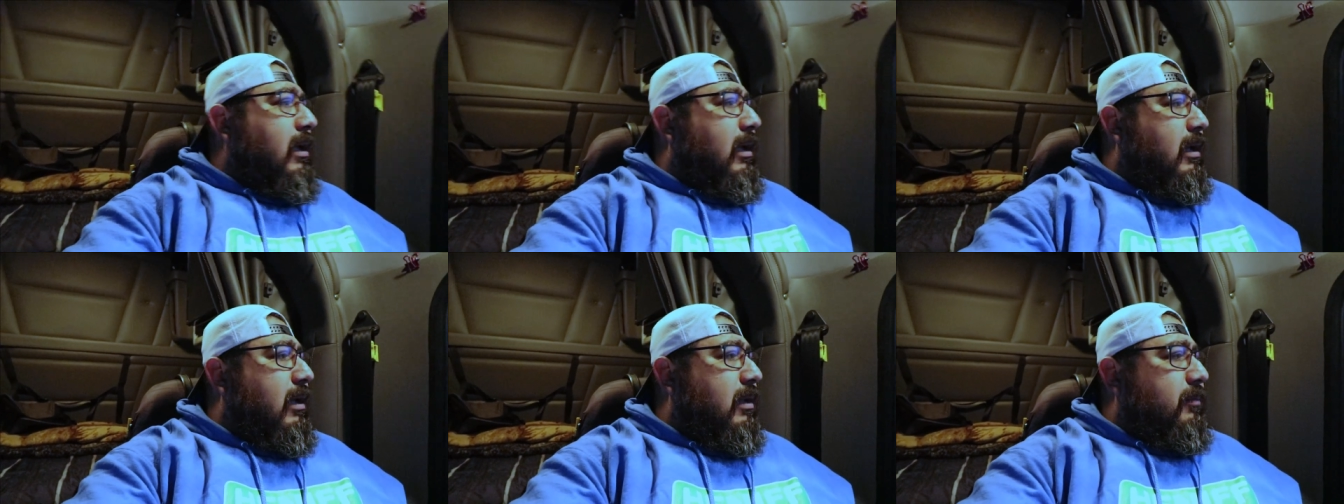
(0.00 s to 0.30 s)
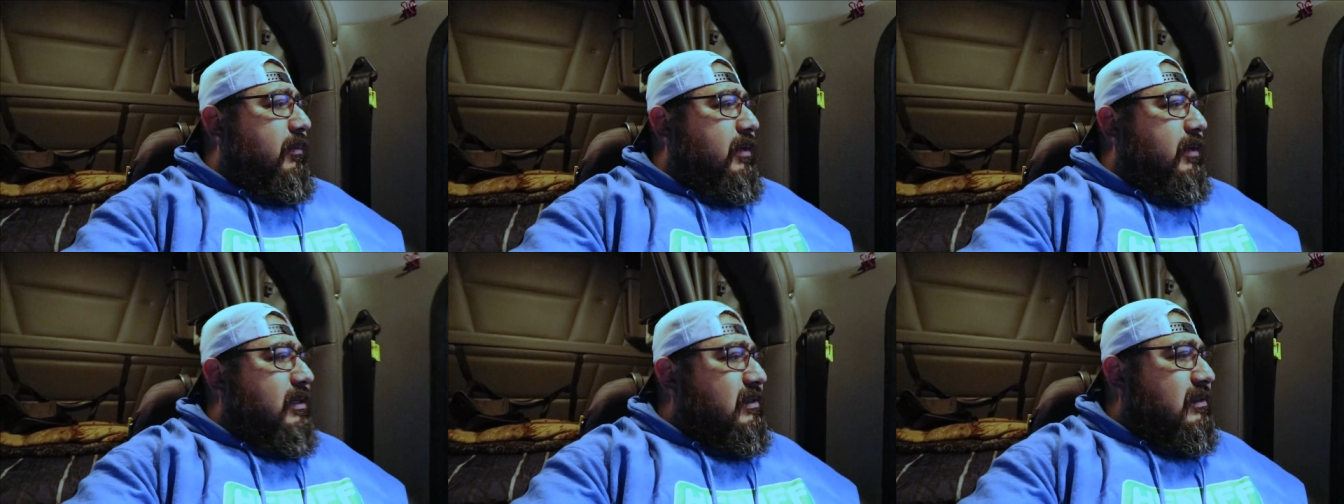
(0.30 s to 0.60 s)

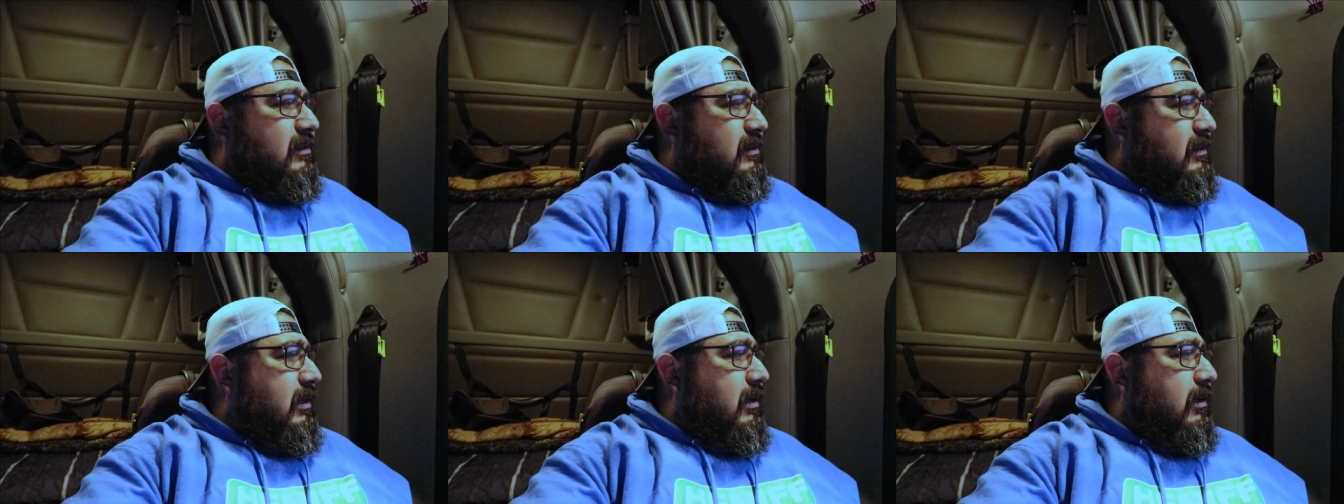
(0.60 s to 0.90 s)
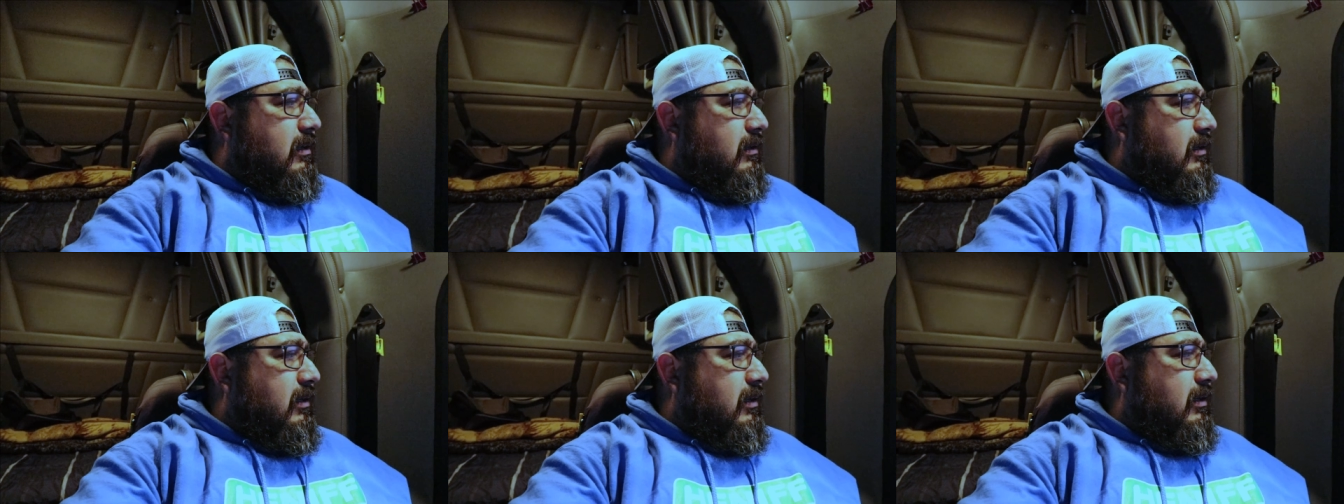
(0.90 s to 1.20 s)
um, this is
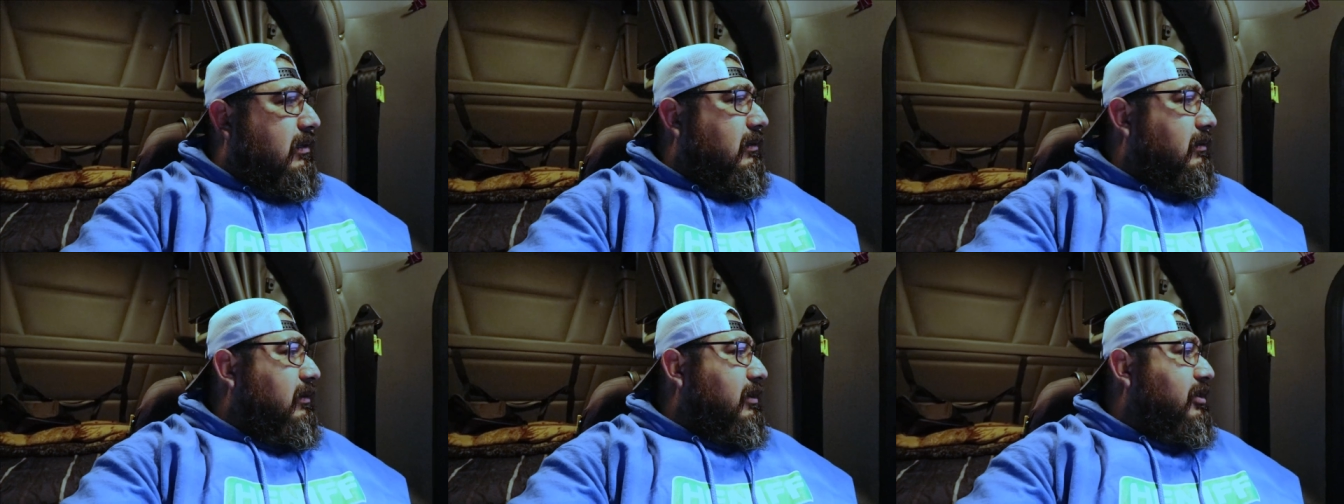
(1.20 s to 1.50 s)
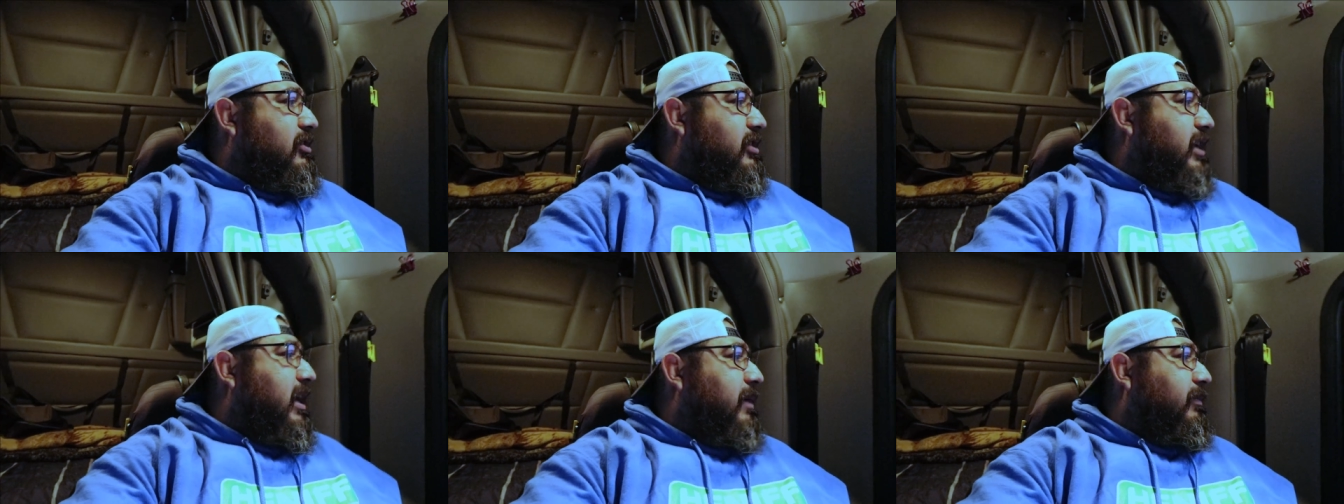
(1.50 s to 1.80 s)
the, the the
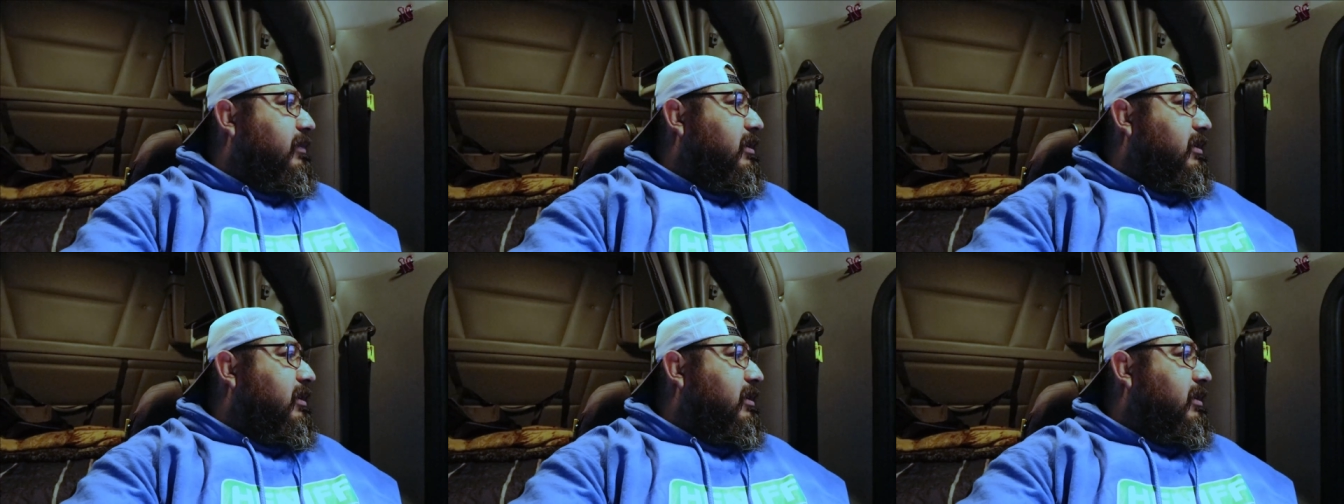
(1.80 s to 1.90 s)
shape